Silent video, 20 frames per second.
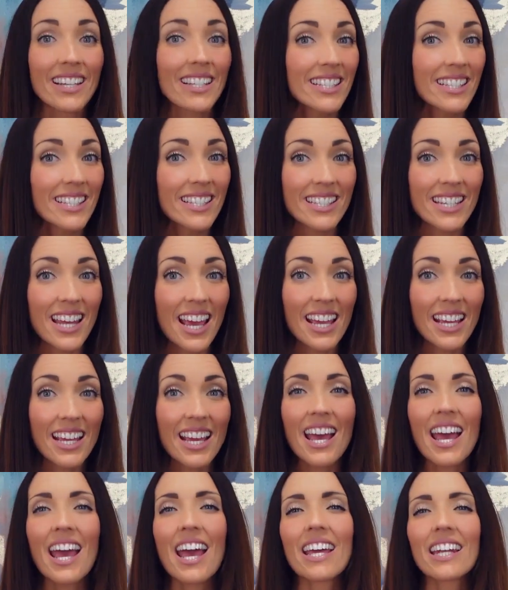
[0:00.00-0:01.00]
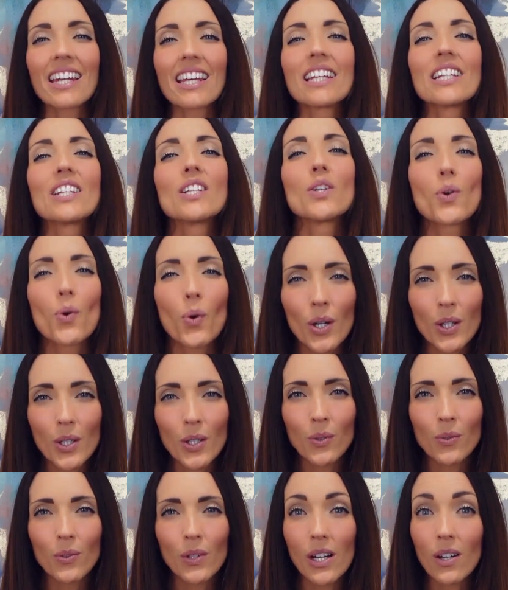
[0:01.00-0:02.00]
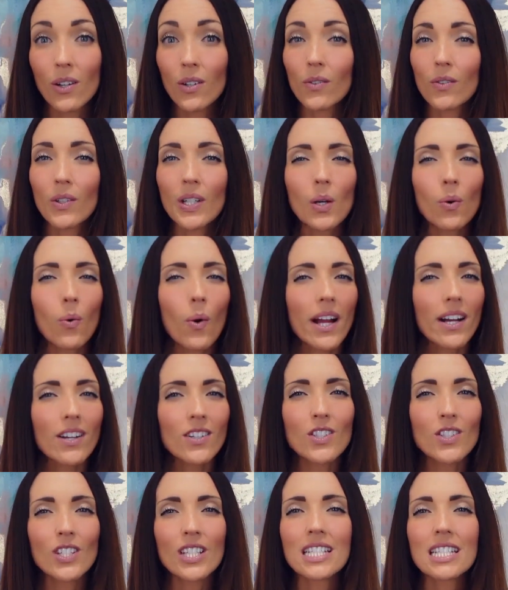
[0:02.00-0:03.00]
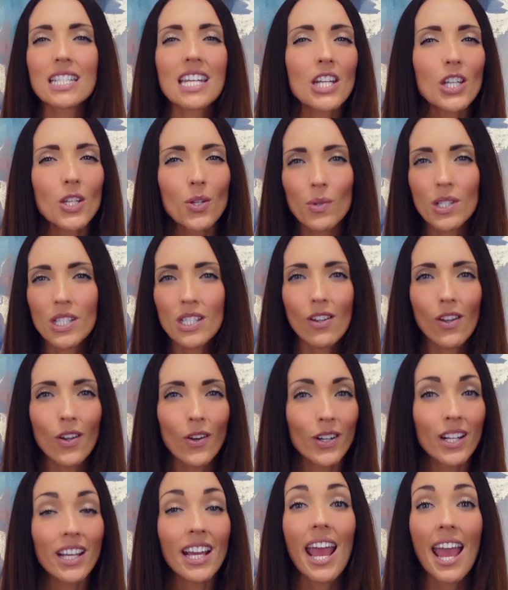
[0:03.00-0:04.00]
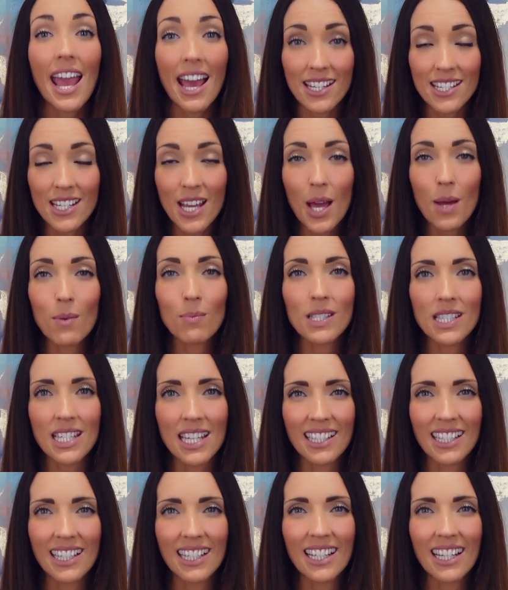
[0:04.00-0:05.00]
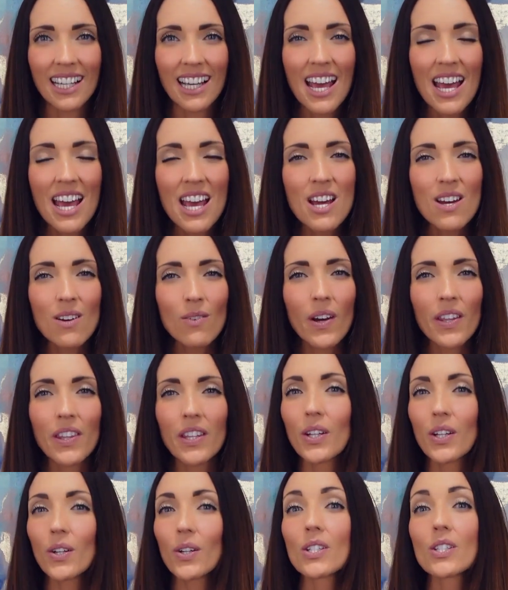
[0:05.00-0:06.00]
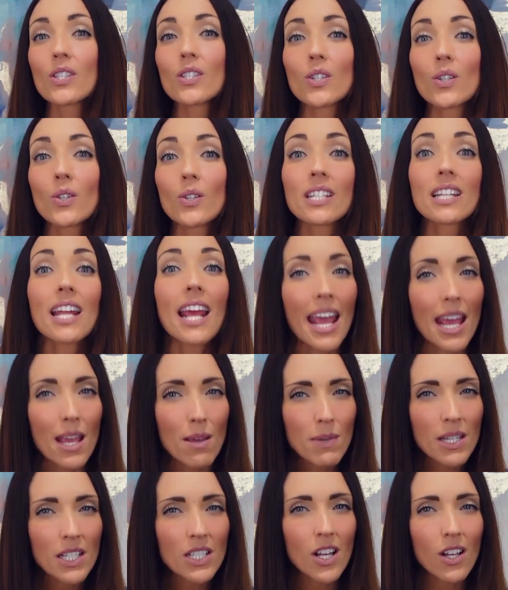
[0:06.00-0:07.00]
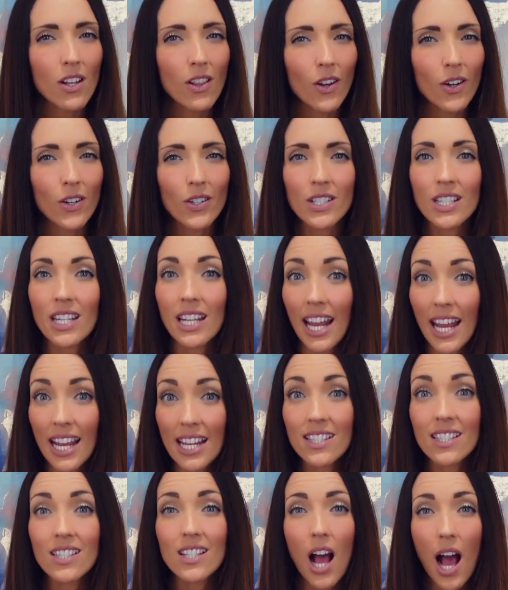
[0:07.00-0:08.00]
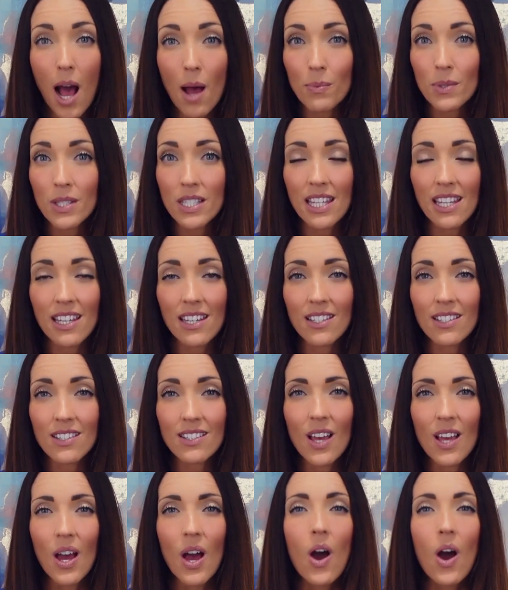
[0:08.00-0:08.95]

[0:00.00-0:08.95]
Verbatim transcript: Staying ahead in your career requires continuous learning and upskilling. Whether you're a student aiming to learn today's top skills